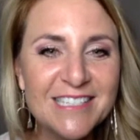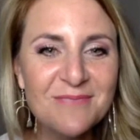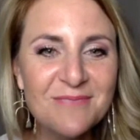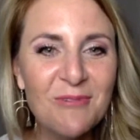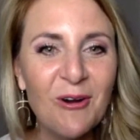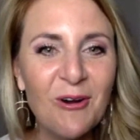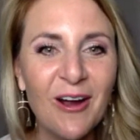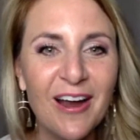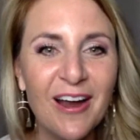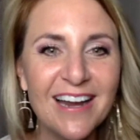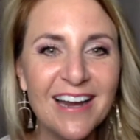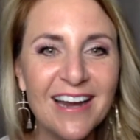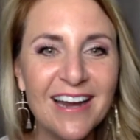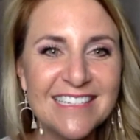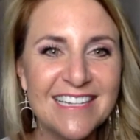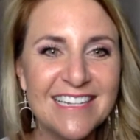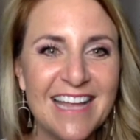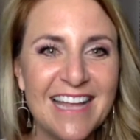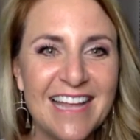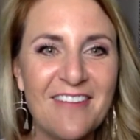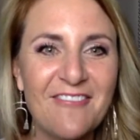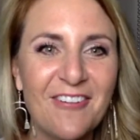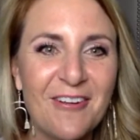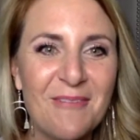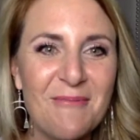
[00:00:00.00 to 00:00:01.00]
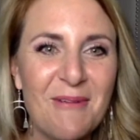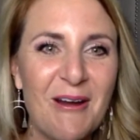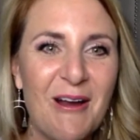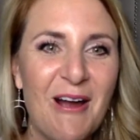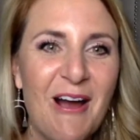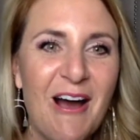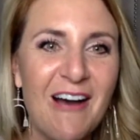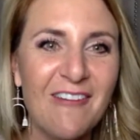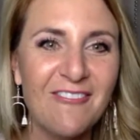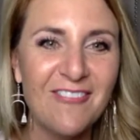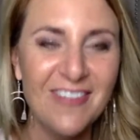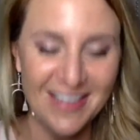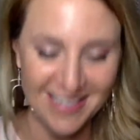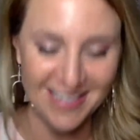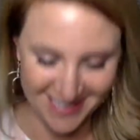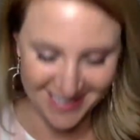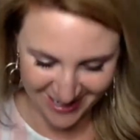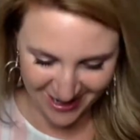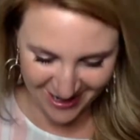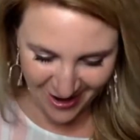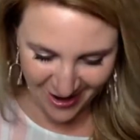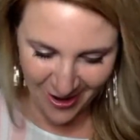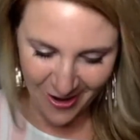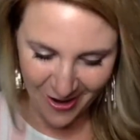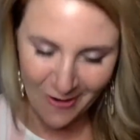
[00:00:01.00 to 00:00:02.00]
more today from our office.
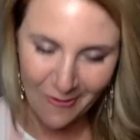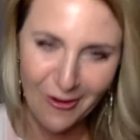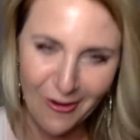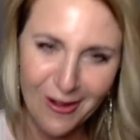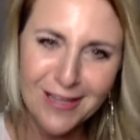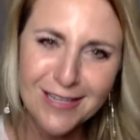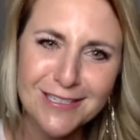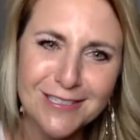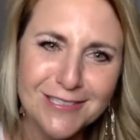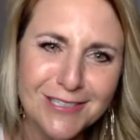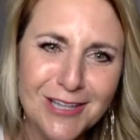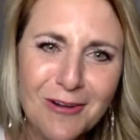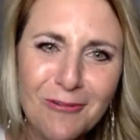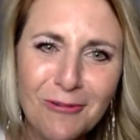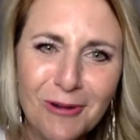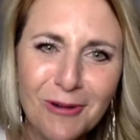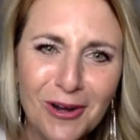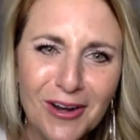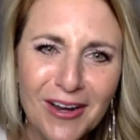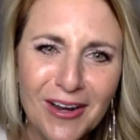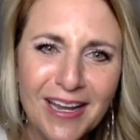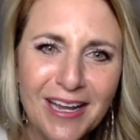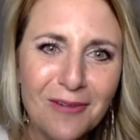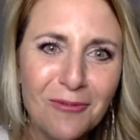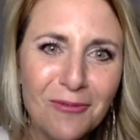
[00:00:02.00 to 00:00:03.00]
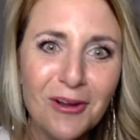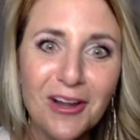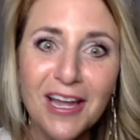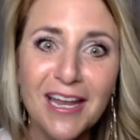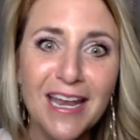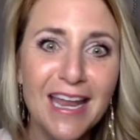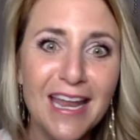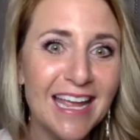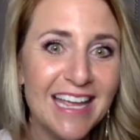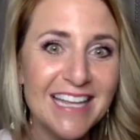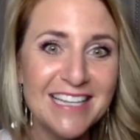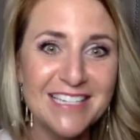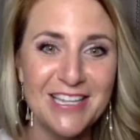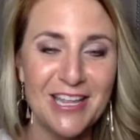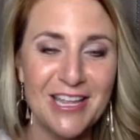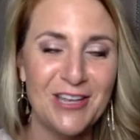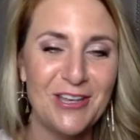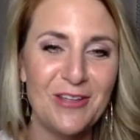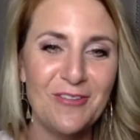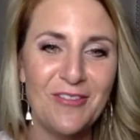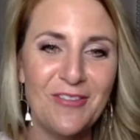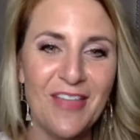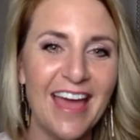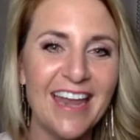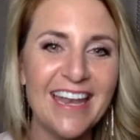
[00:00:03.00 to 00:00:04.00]
So don't worry, we're going to
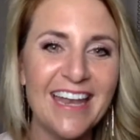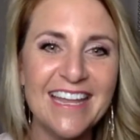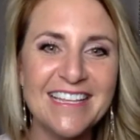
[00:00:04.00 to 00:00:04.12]
continue that.